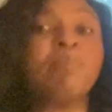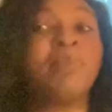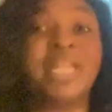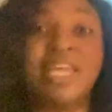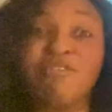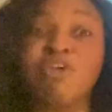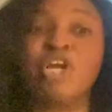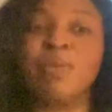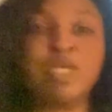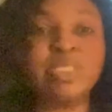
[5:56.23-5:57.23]
But if you're
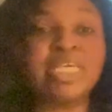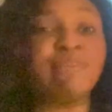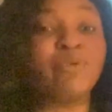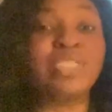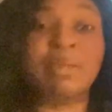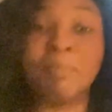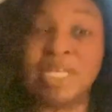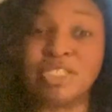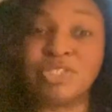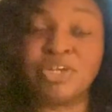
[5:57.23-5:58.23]
going to be using it for a
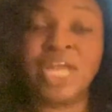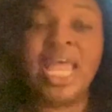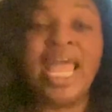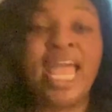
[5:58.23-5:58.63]
semester,